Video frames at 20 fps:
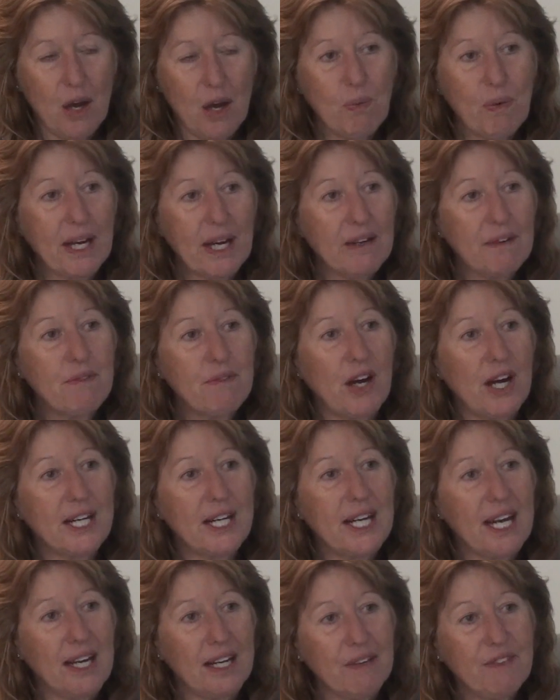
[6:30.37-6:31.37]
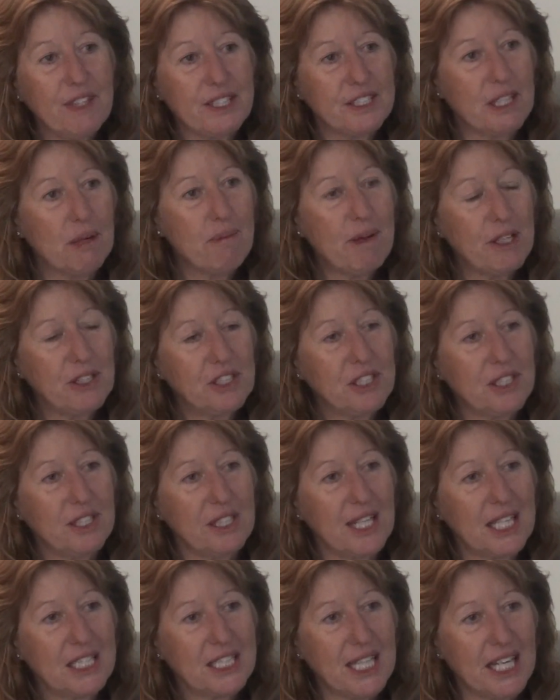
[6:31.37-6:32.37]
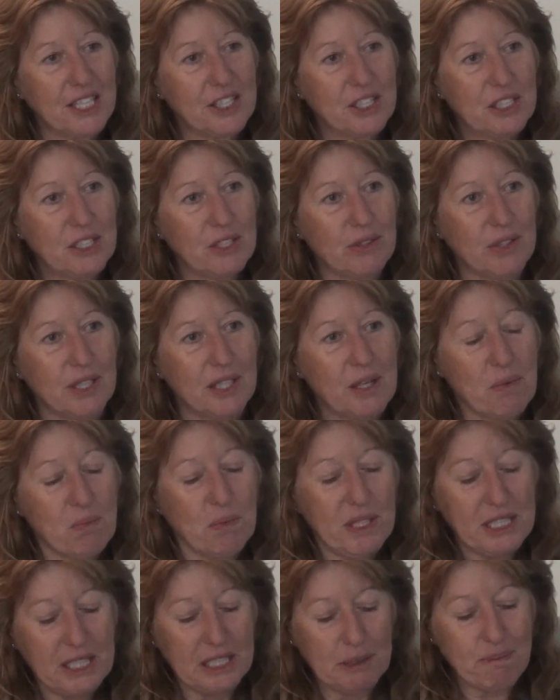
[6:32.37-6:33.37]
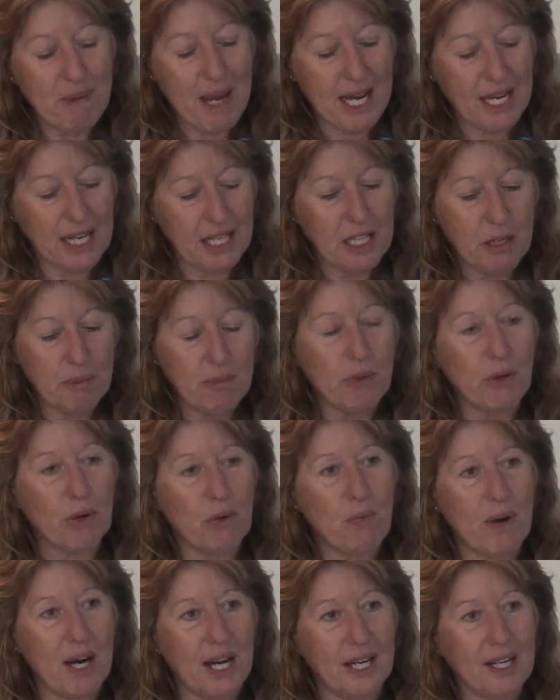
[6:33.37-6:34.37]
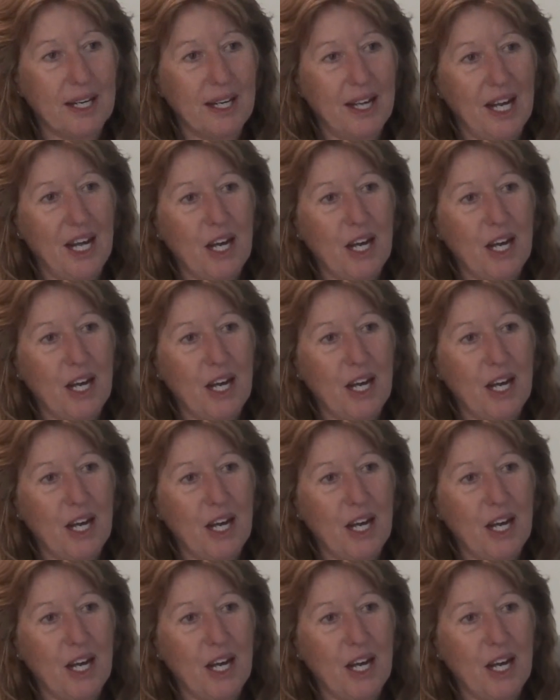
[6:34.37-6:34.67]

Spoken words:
we can find out if there's an emotion attached to it, which is back in your book 1.